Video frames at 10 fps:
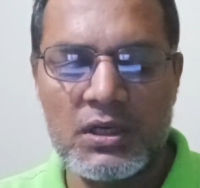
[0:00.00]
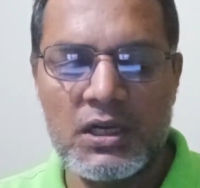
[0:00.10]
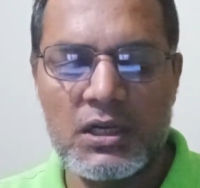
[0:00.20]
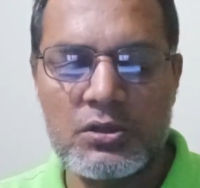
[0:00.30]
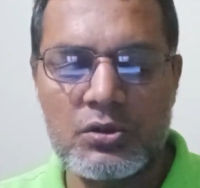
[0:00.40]

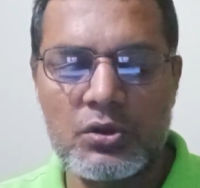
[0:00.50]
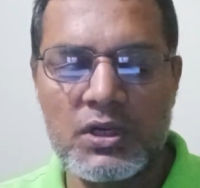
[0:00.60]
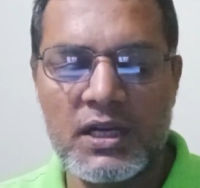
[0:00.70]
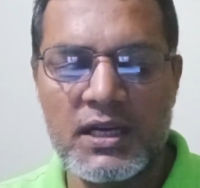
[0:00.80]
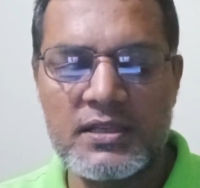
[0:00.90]

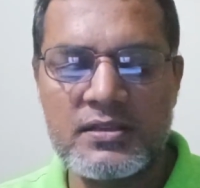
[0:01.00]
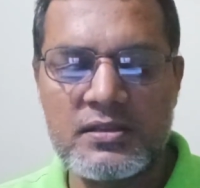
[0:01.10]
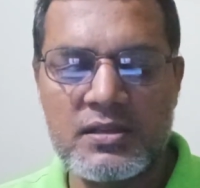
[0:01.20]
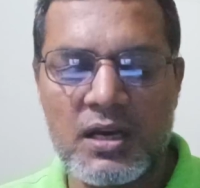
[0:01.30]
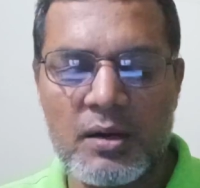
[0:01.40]
Natron has
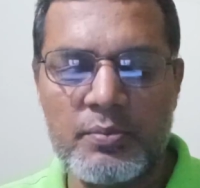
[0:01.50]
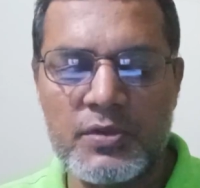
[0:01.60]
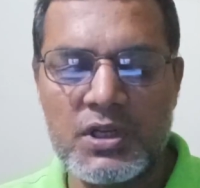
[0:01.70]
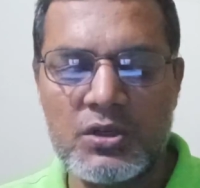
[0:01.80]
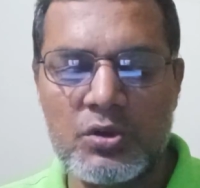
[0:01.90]

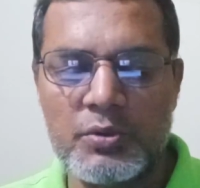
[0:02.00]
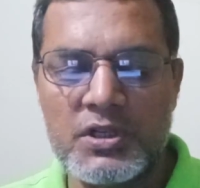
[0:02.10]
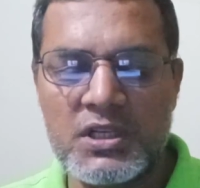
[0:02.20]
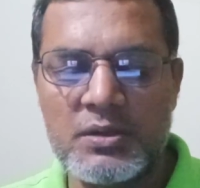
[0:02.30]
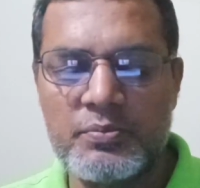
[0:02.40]
some
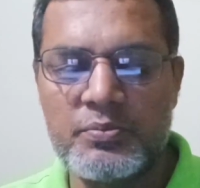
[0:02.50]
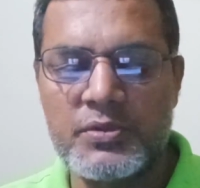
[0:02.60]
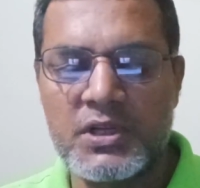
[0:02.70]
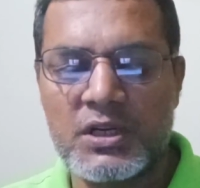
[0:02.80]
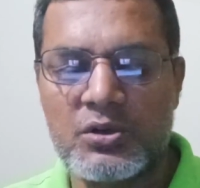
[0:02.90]
innovative
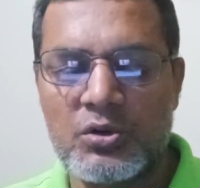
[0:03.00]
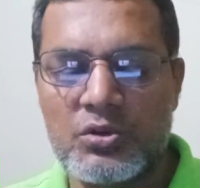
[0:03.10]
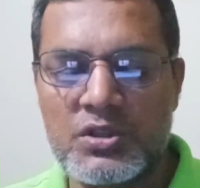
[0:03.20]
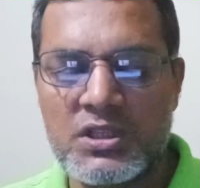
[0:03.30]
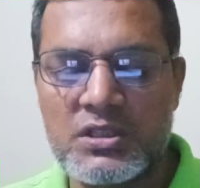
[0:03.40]

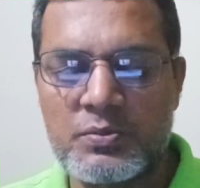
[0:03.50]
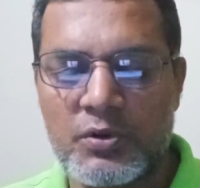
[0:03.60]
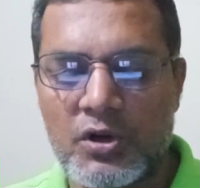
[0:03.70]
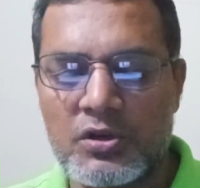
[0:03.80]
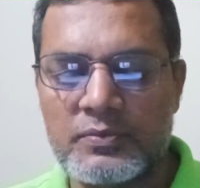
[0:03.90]
technologies
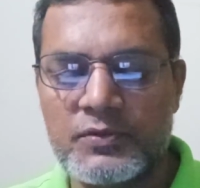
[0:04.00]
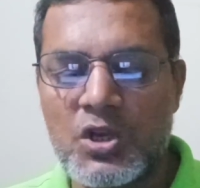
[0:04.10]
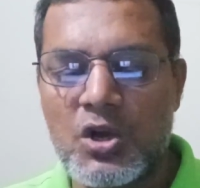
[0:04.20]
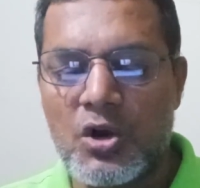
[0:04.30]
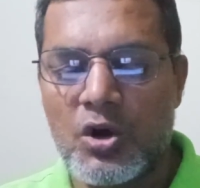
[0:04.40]
for
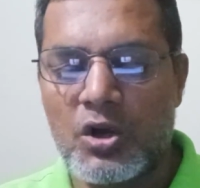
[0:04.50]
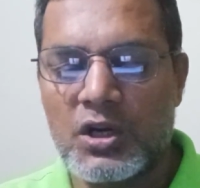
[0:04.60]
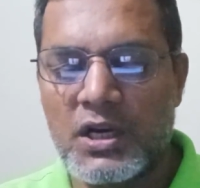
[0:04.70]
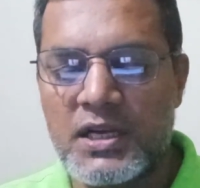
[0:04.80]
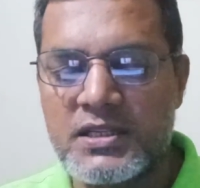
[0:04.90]

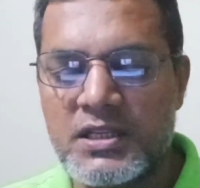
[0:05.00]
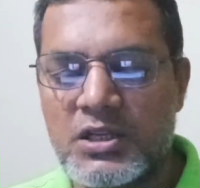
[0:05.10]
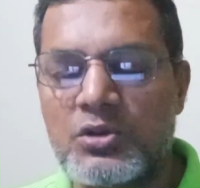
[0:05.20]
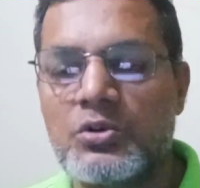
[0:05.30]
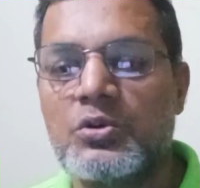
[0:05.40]

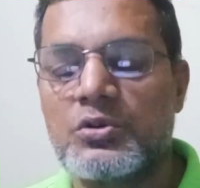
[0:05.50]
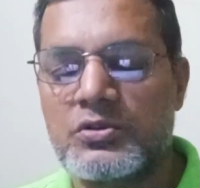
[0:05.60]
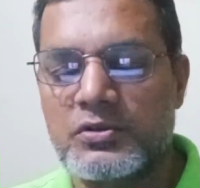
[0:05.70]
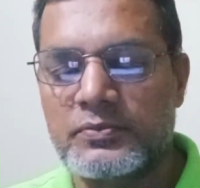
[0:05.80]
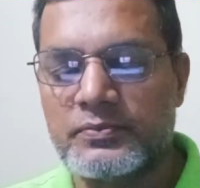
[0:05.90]
organizing
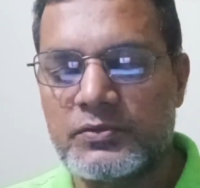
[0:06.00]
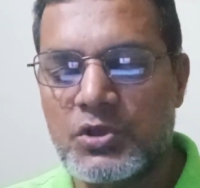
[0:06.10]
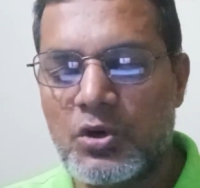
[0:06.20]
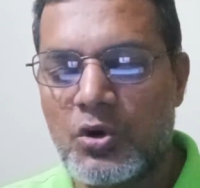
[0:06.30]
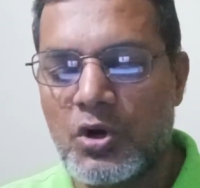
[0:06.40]
nodes.
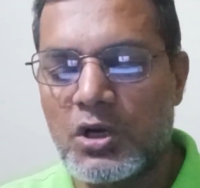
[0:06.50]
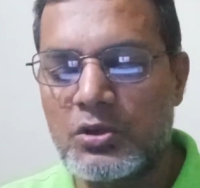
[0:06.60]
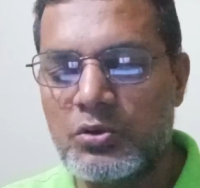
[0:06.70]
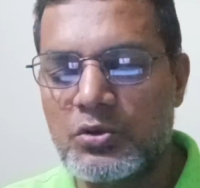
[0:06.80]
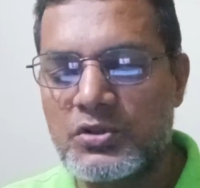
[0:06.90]
All
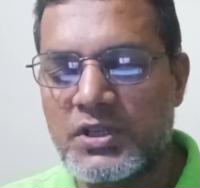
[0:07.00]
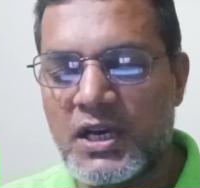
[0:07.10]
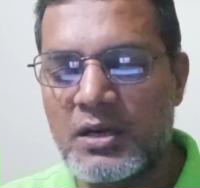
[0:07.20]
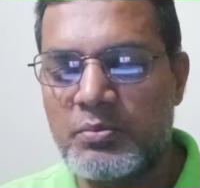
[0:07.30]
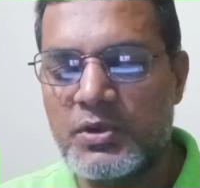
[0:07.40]
nodes
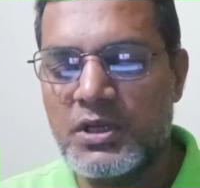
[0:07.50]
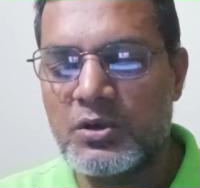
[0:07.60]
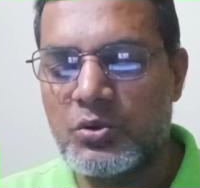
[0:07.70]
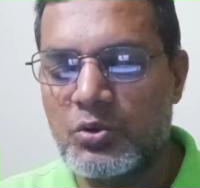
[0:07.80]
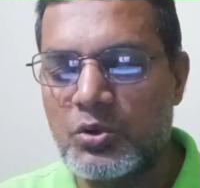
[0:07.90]
can
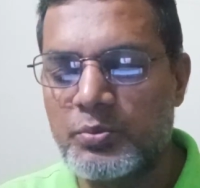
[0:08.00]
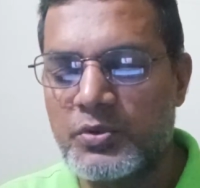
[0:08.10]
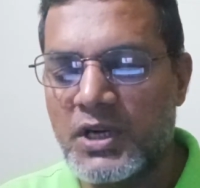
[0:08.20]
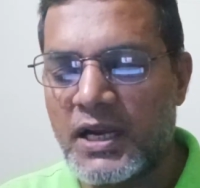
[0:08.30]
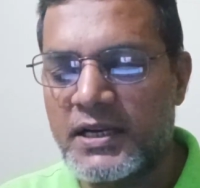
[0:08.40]
be
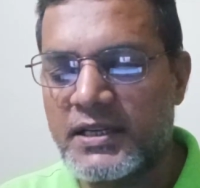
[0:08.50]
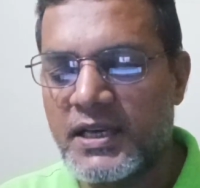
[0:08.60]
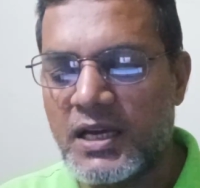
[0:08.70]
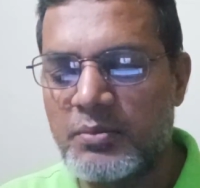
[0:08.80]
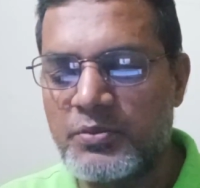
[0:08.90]
grouped and
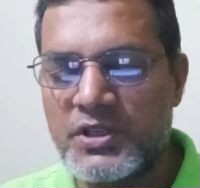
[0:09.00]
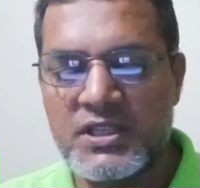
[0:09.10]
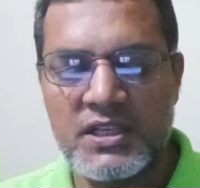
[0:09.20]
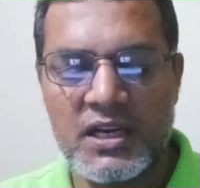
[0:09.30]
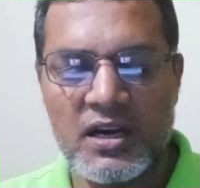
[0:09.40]
can be
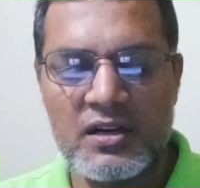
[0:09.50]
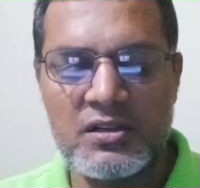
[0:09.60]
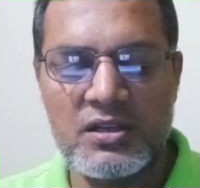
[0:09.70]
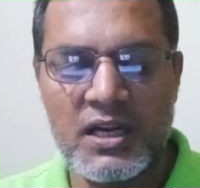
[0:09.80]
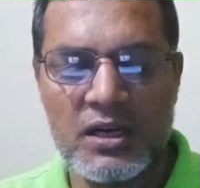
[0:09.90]

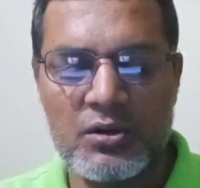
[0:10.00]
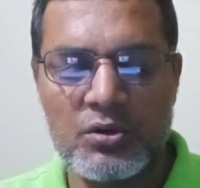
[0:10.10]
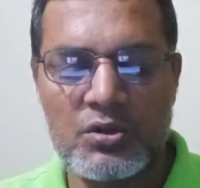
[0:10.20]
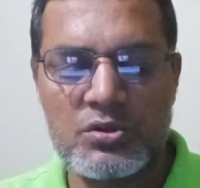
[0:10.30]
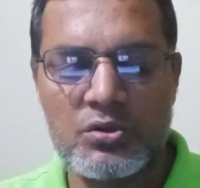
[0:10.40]
shared
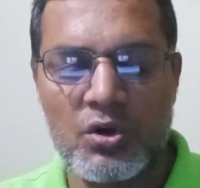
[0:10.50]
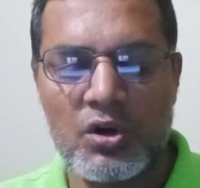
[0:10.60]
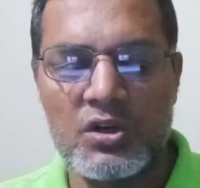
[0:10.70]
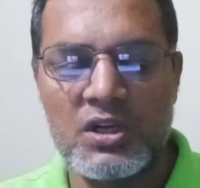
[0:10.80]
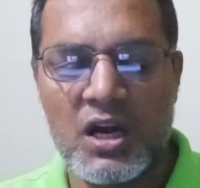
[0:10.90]
across
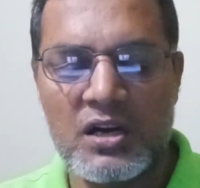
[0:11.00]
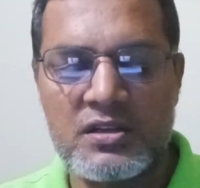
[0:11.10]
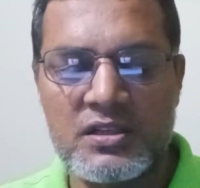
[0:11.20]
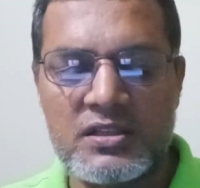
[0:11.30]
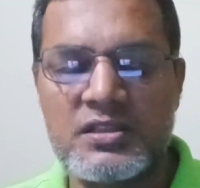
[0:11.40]
all
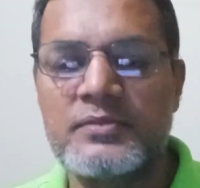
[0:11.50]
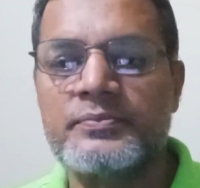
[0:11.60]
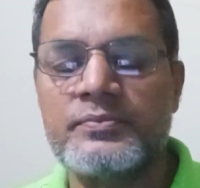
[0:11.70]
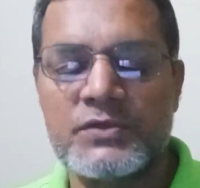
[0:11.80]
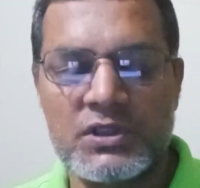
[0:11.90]
artists,
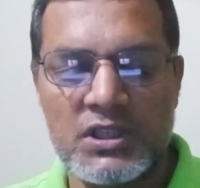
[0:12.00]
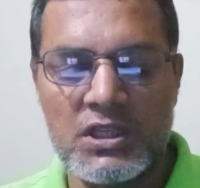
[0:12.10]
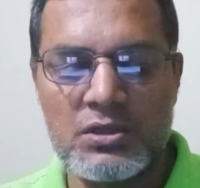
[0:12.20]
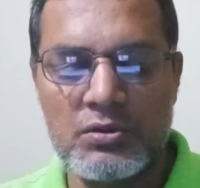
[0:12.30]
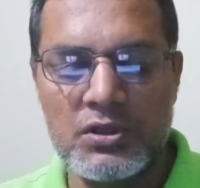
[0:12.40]

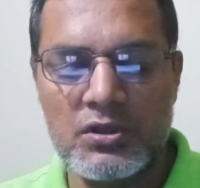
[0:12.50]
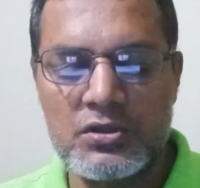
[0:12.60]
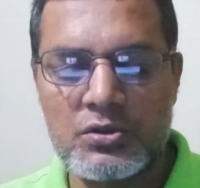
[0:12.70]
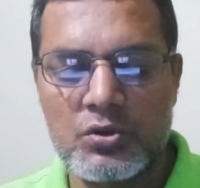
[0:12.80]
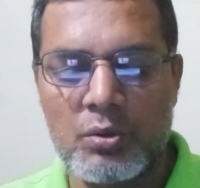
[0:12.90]

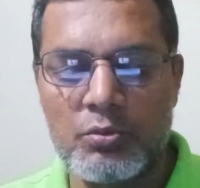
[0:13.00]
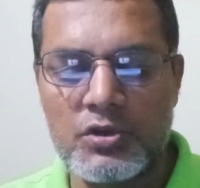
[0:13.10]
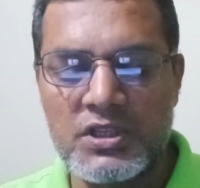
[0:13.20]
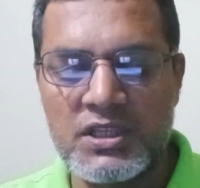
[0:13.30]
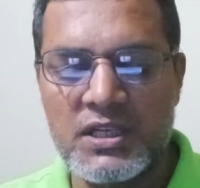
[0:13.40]
studios,
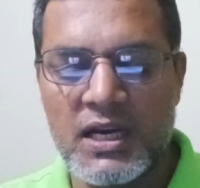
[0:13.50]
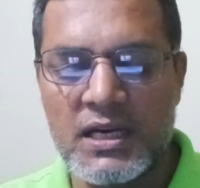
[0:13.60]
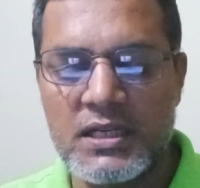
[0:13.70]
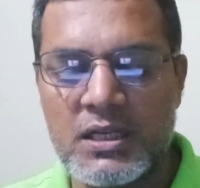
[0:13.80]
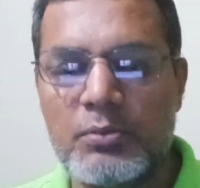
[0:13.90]
community
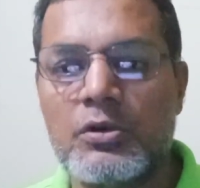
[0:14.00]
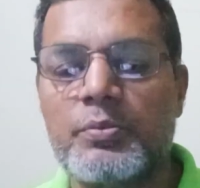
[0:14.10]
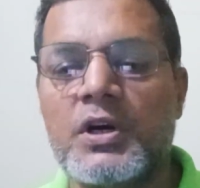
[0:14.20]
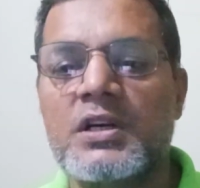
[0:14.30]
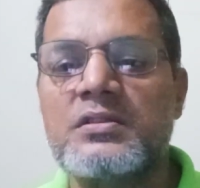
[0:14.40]
and
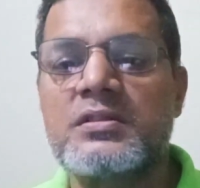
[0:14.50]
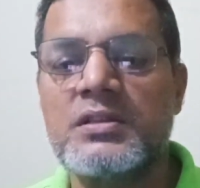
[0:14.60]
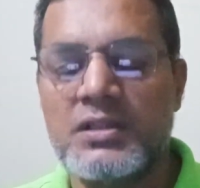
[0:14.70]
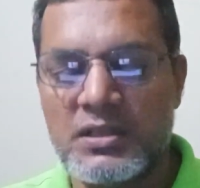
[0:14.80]
developers